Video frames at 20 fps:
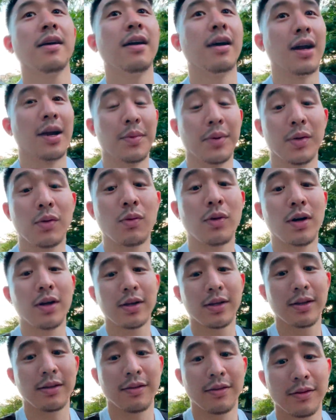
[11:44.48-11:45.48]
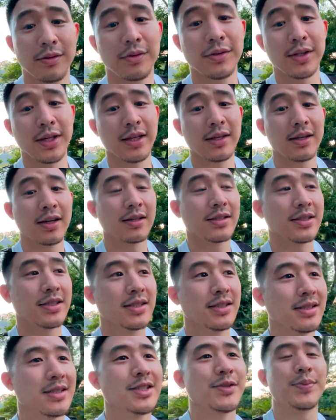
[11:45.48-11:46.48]
I've been walking through
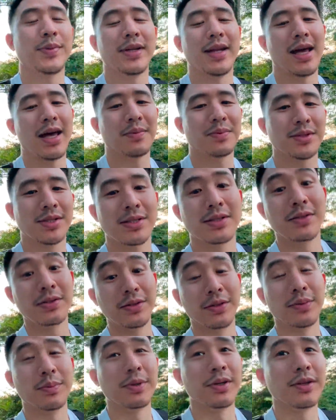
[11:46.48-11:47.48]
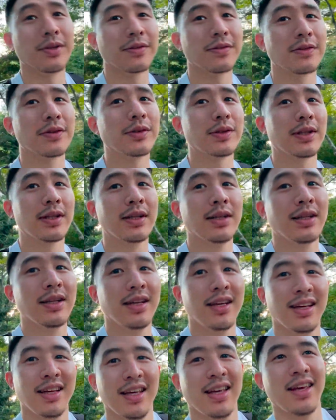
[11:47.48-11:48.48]
Kinkaku-ji, and it's been absolutely beautiful.
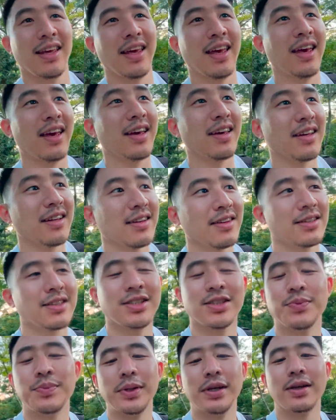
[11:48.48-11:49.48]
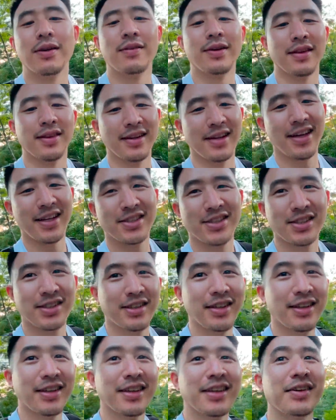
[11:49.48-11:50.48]
And just being around the nature,
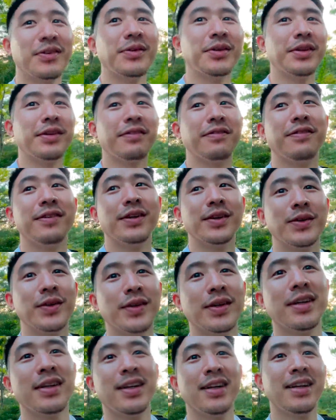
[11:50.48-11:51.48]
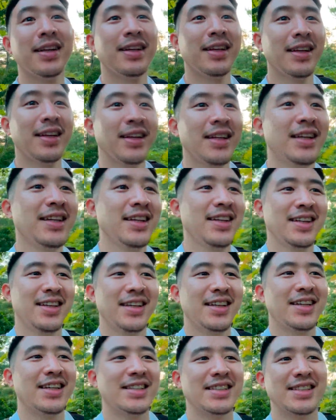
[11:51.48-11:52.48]
you can really feel
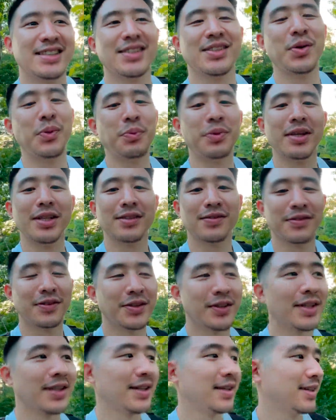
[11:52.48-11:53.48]
it's just so peaceful.